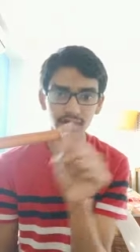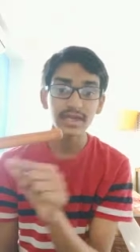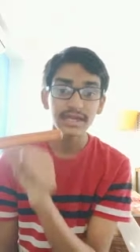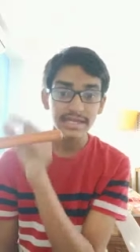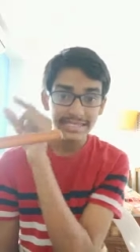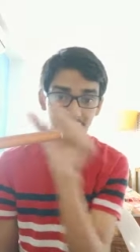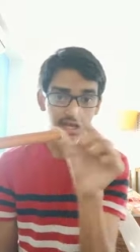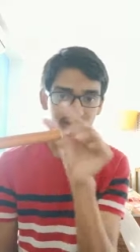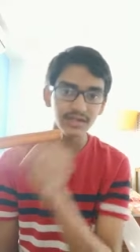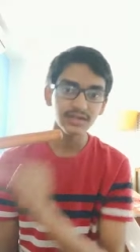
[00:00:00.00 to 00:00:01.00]
any
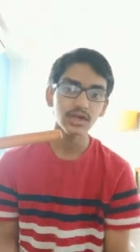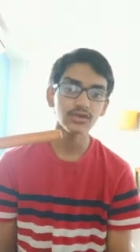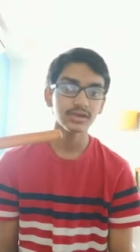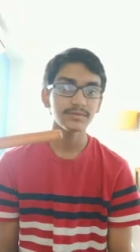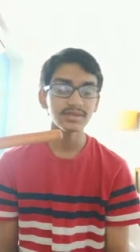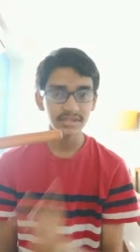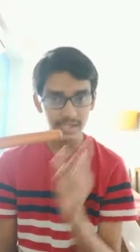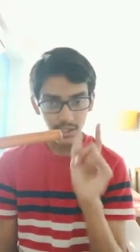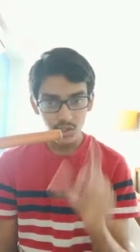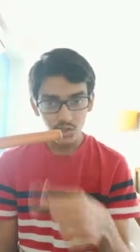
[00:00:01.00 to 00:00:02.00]
answer you are doing a mistake.
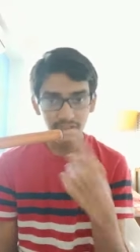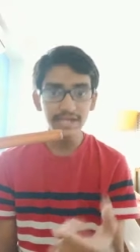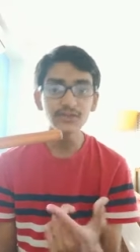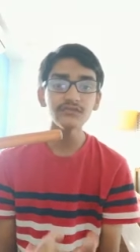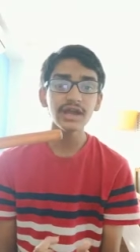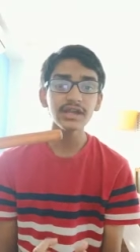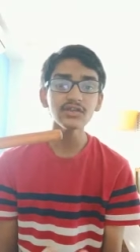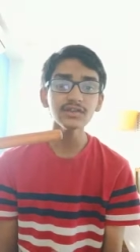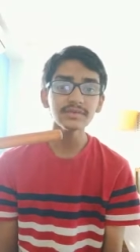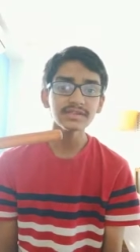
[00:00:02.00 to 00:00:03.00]
So try to find out the
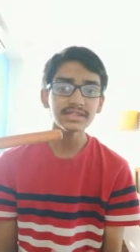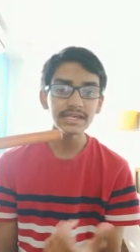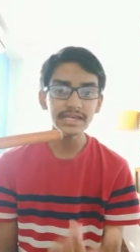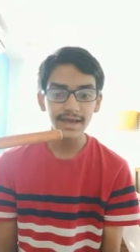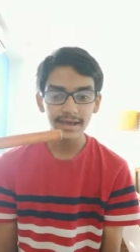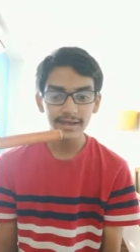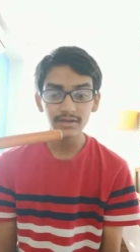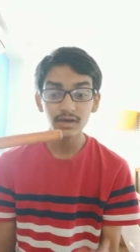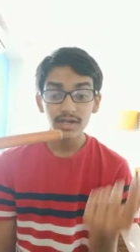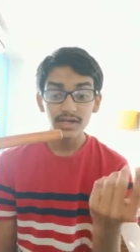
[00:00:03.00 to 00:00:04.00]
mistake and uh,
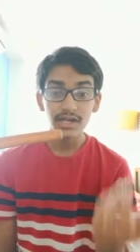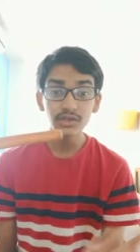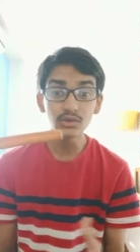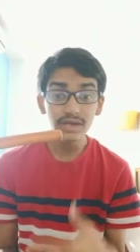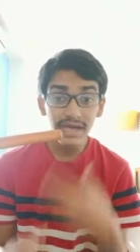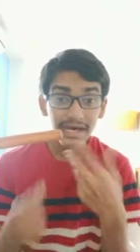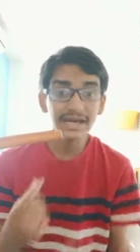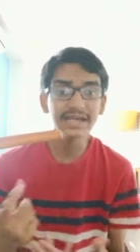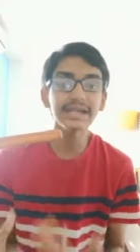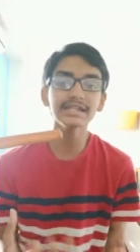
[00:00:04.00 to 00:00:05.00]
try to
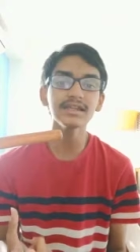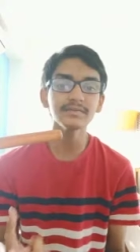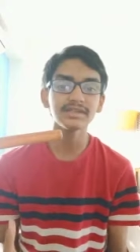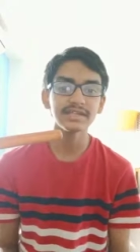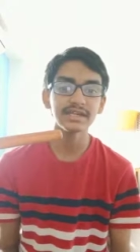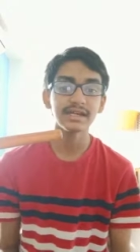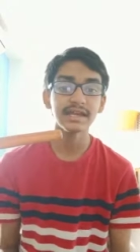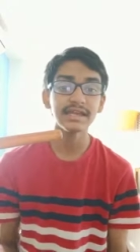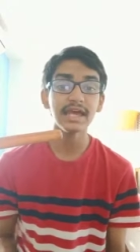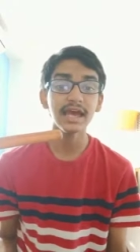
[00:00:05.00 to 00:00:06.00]
correct the mistake again
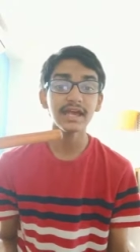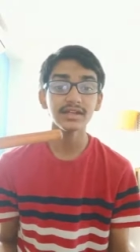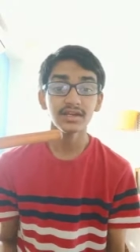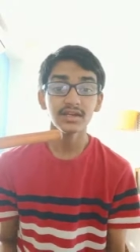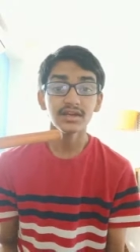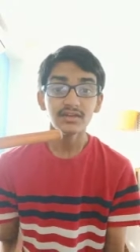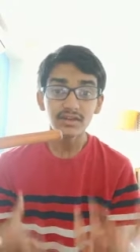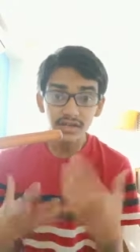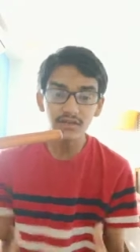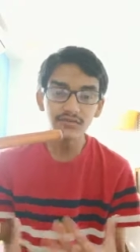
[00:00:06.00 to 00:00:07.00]
and
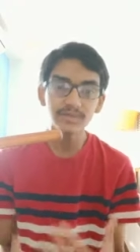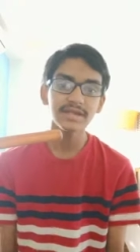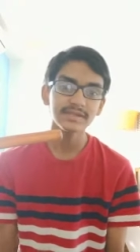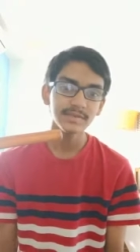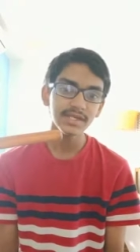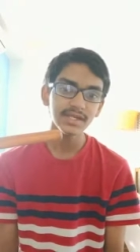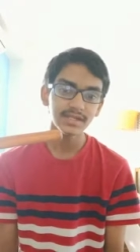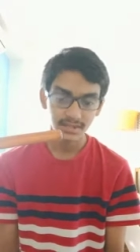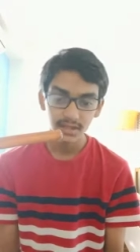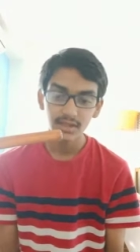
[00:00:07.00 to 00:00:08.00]
learn from the experience
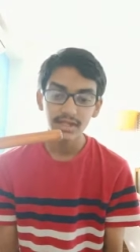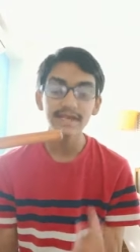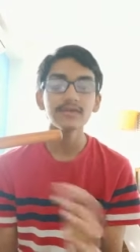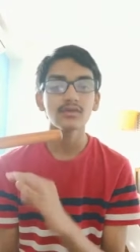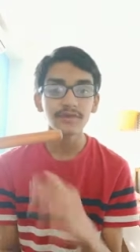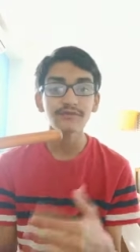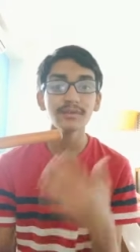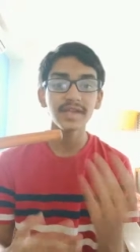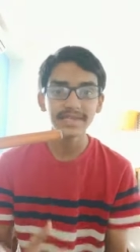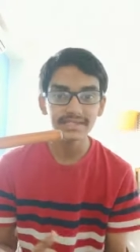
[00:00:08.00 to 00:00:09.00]
like okay from
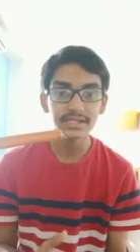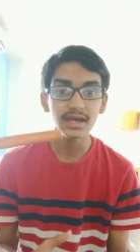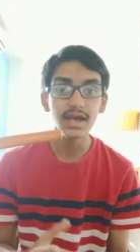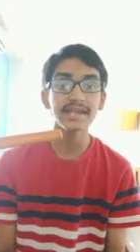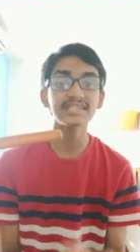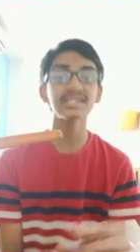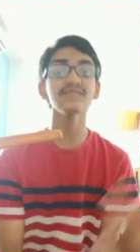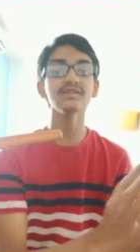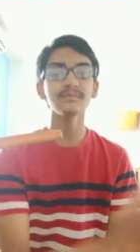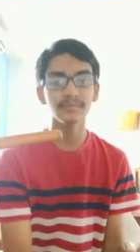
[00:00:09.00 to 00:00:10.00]
next next time
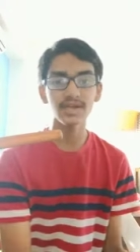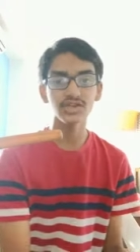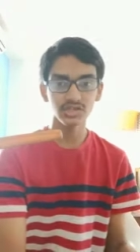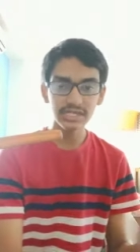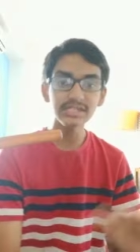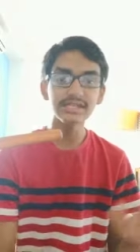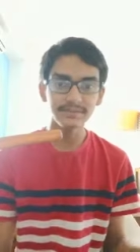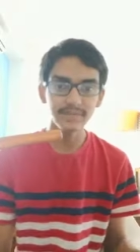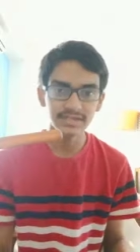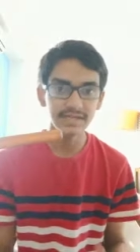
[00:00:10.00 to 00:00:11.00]
we'll make sure that this
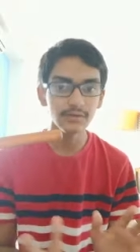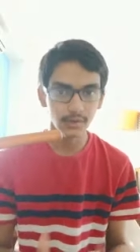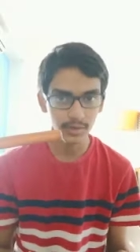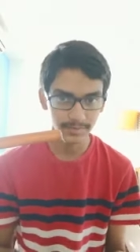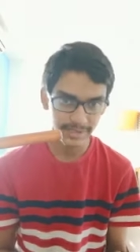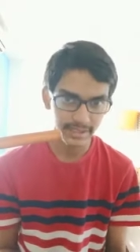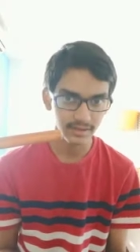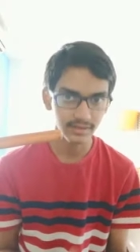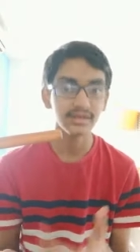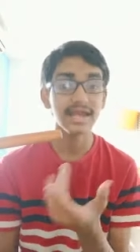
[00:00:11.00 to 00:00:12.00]
mistake will not be done
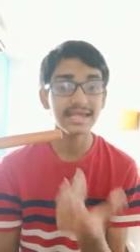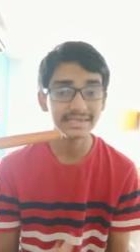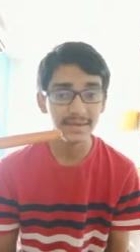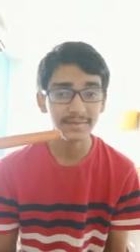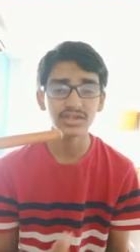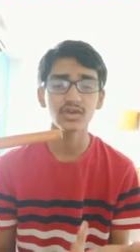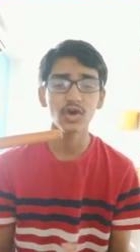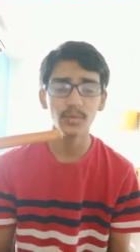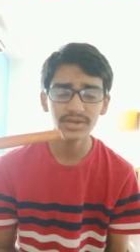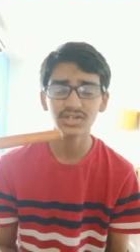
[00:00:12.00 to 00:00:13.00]
the exams and the
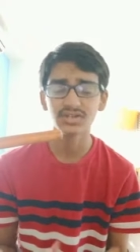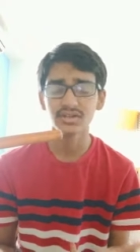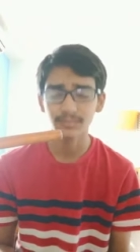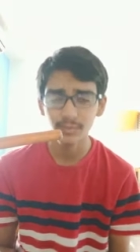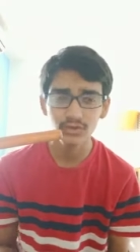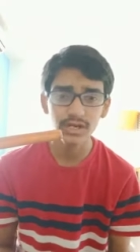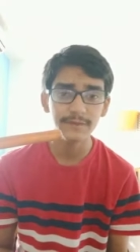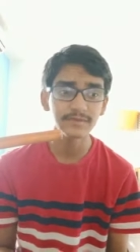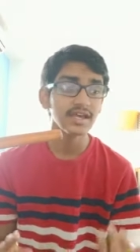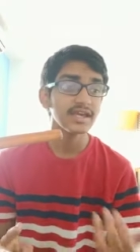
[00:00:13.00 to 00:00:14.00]
competitions the programs
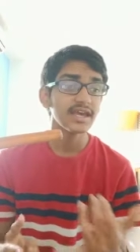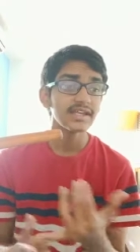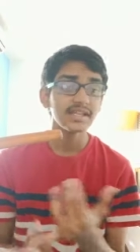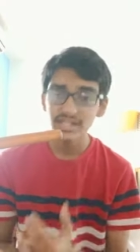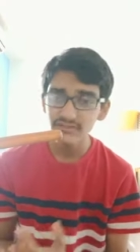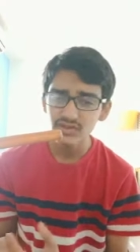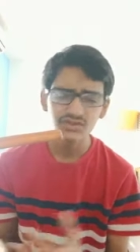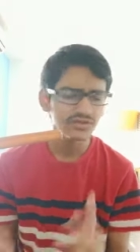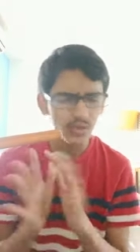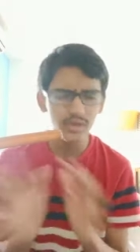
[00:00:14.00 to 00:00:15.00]
any tv shows
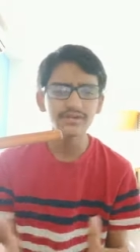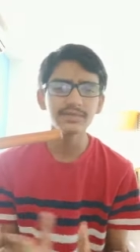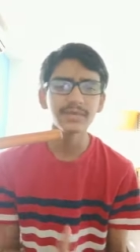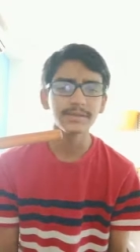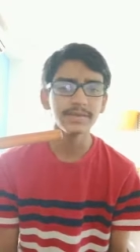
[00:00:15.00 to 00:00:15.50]
whatever it might be